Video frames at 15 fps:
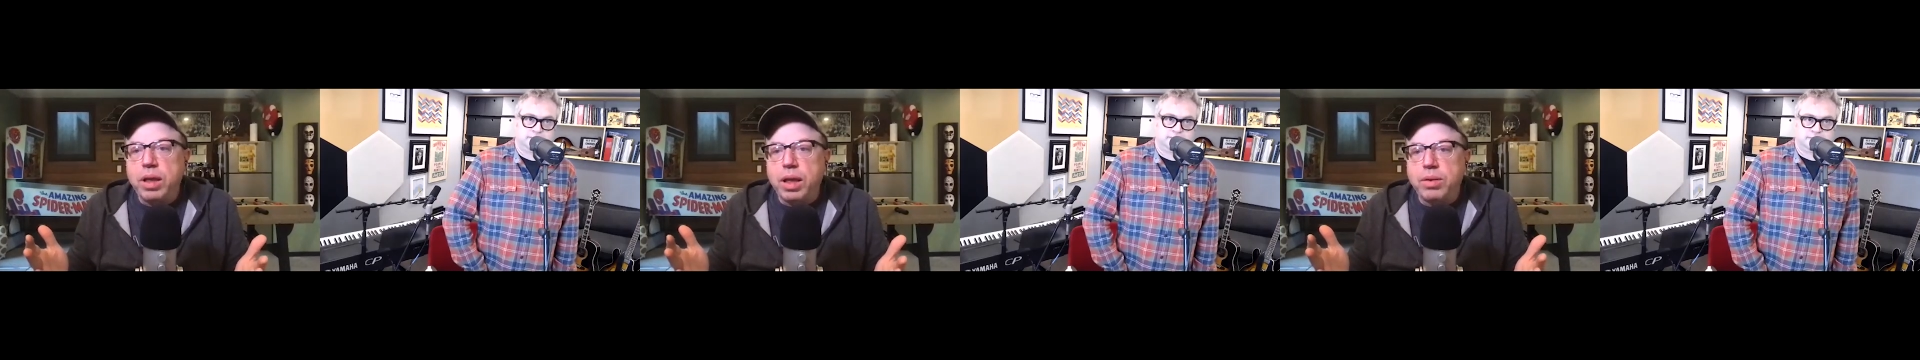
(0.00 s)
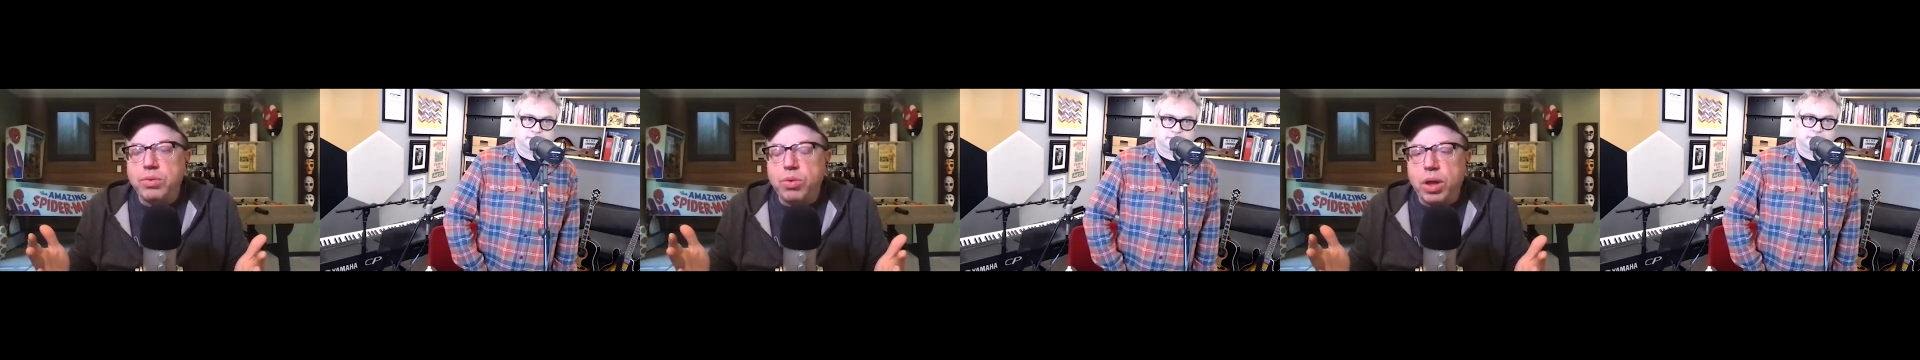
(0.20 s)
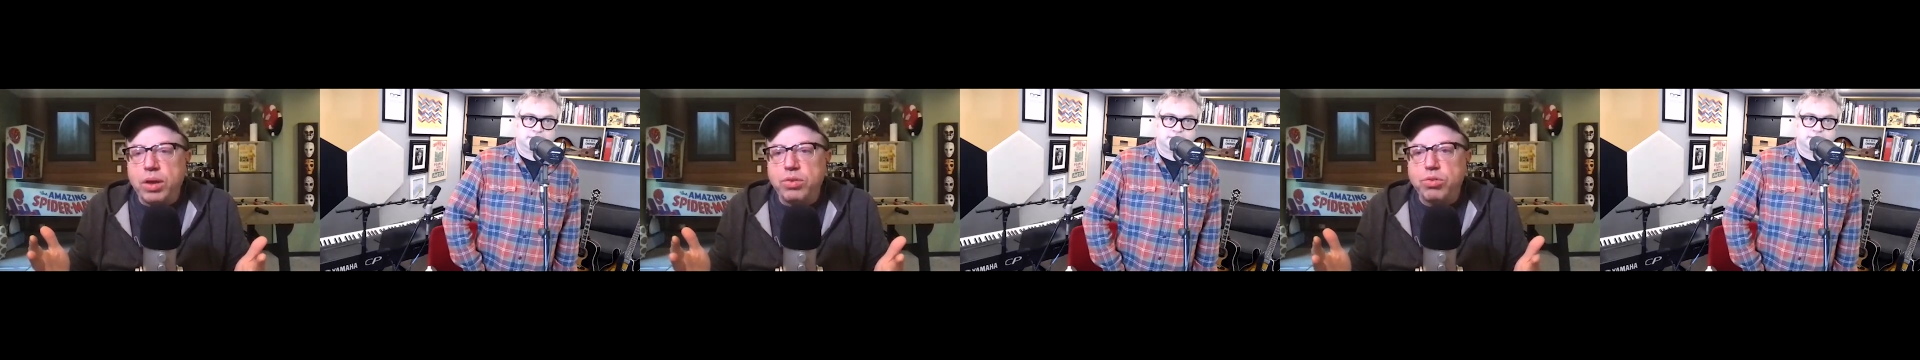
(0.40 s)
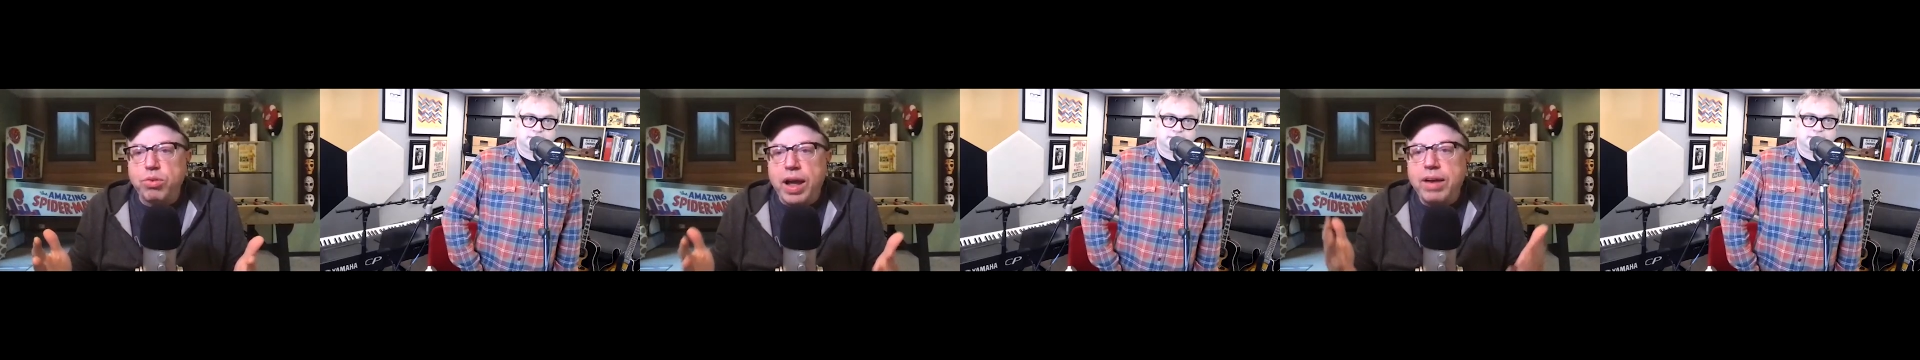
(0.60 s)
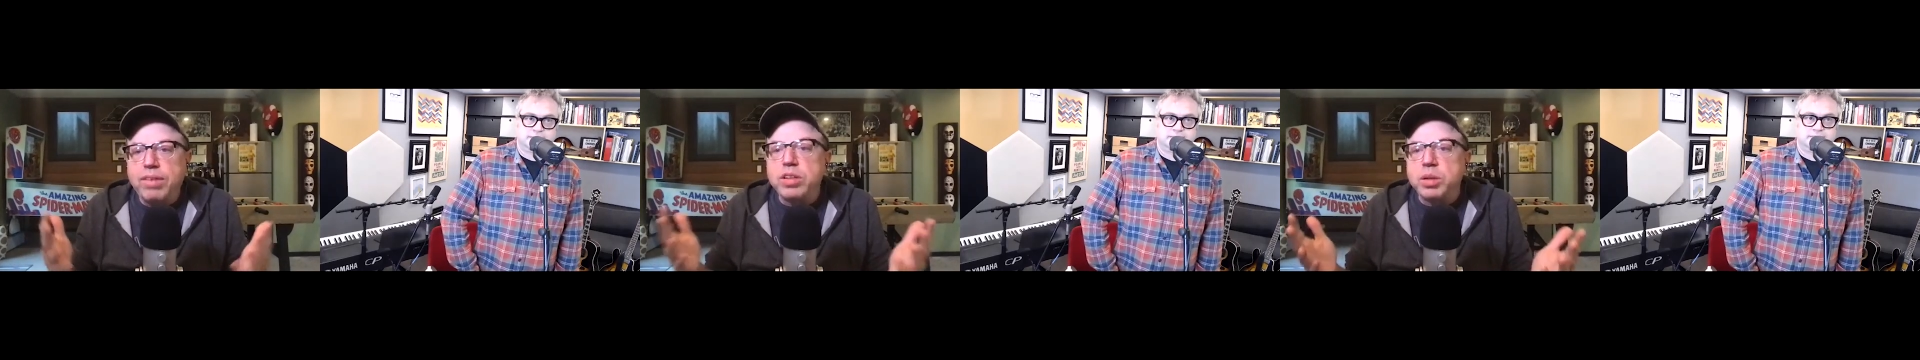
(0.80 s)
and
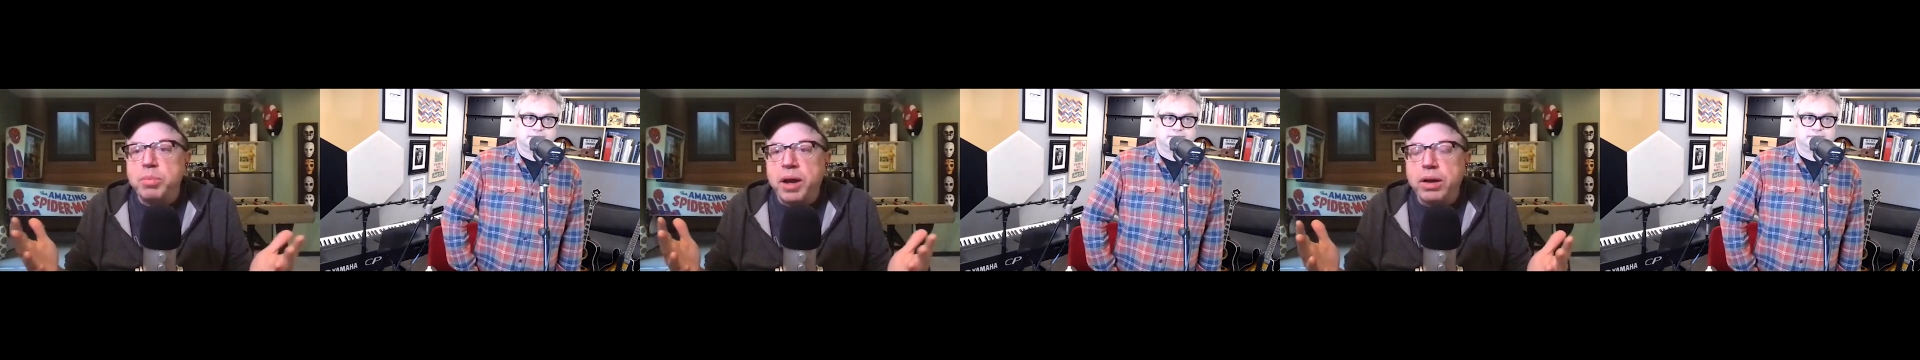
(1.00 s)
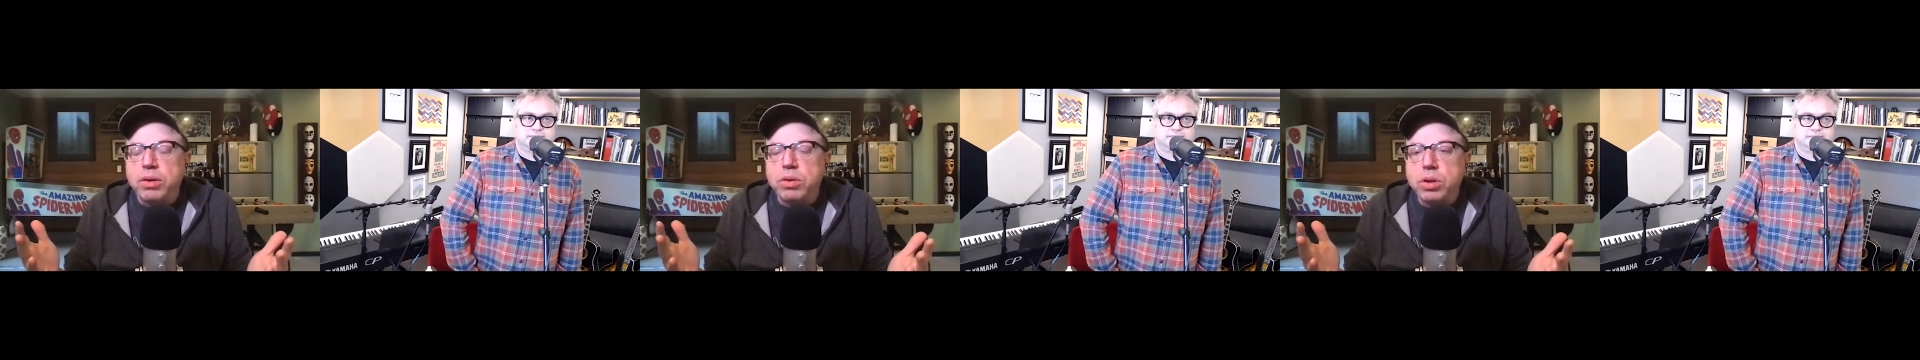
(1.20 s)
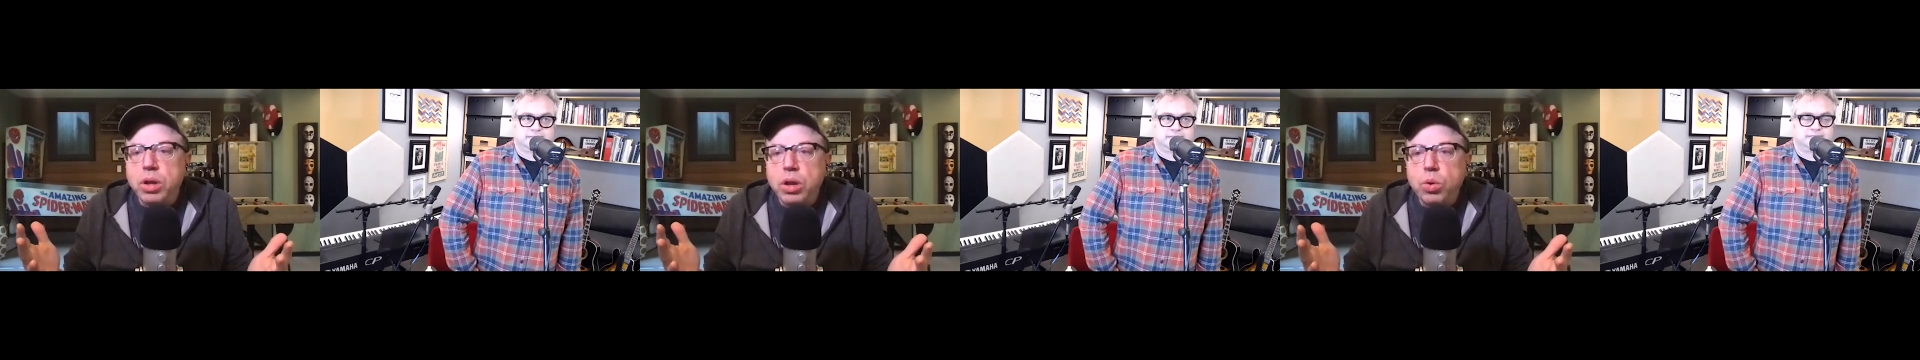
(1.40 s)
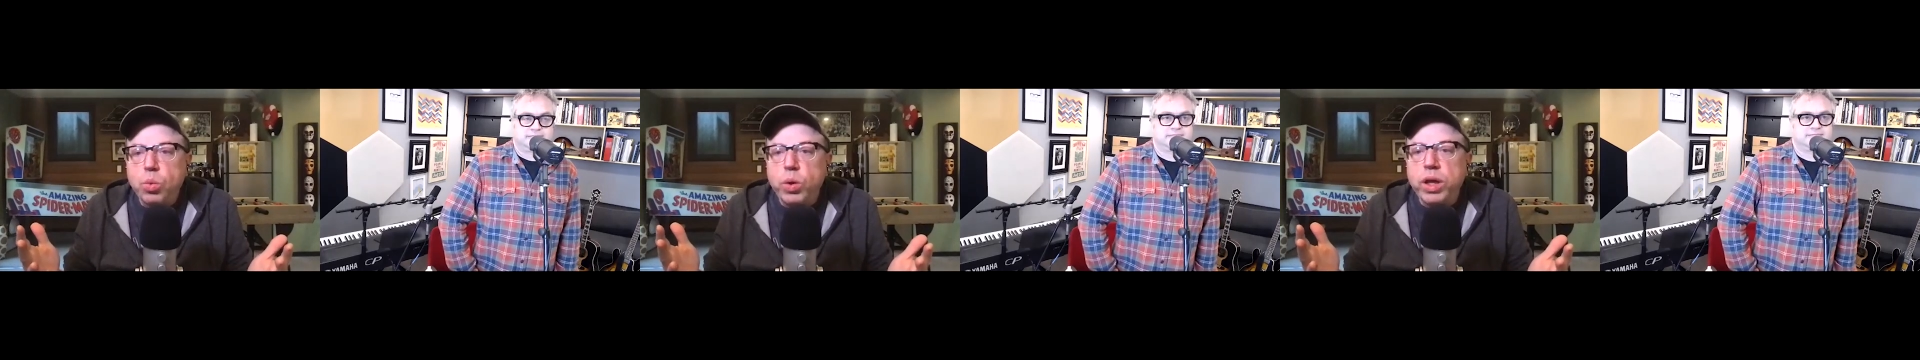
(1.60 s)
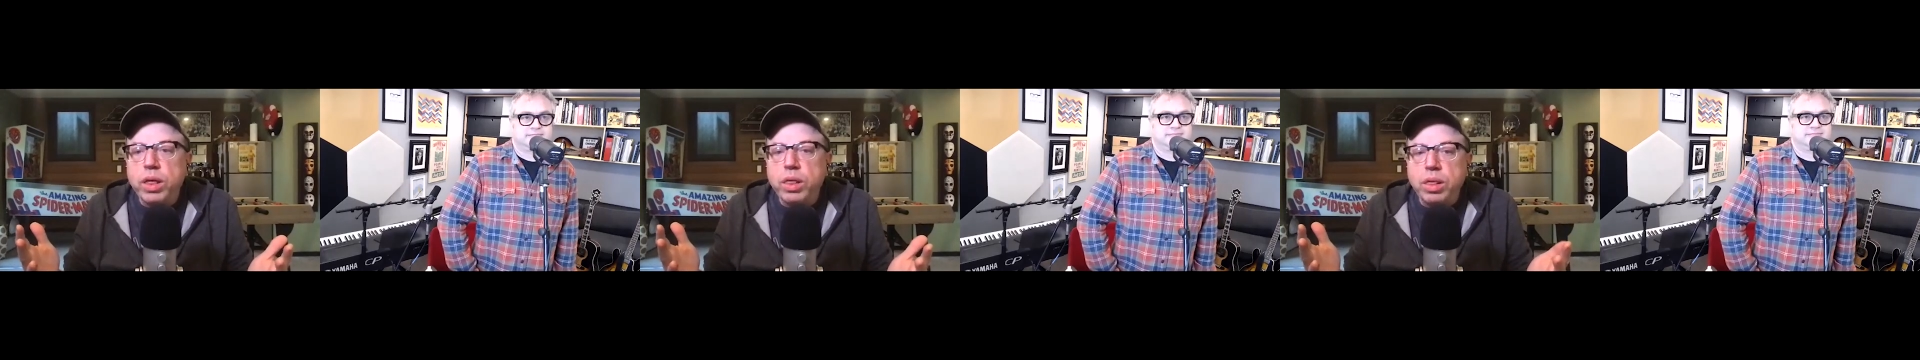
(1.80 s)
travel about
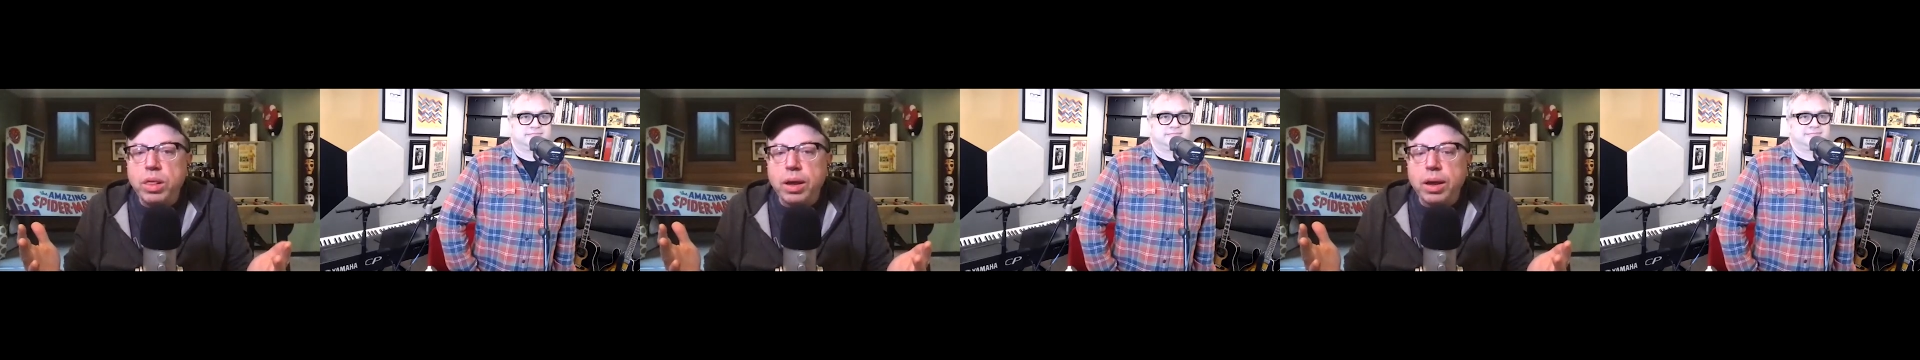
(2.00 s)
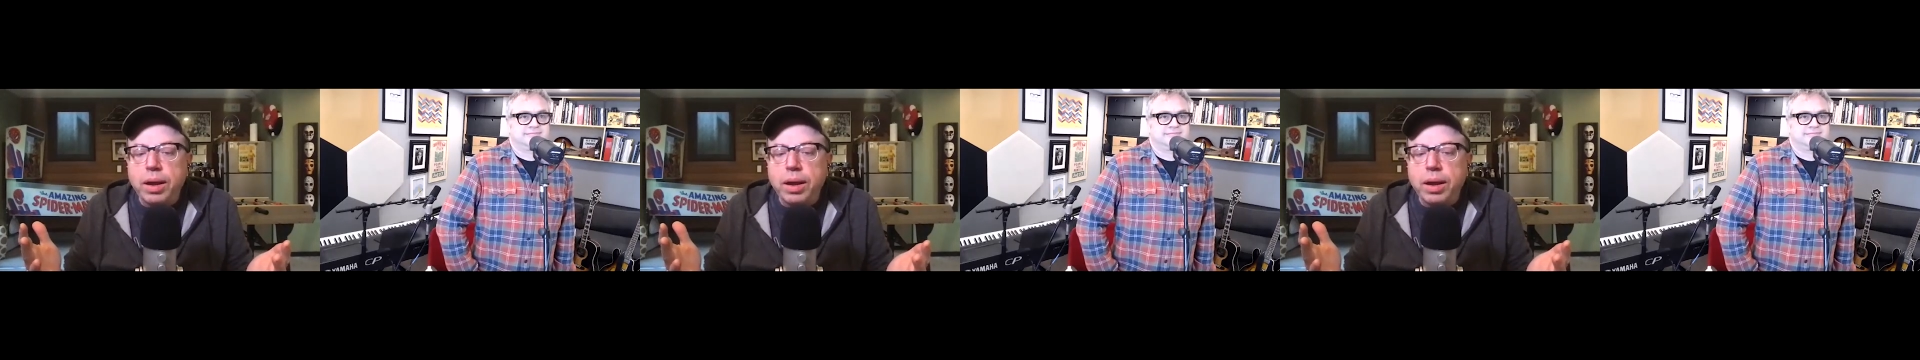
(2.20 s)
with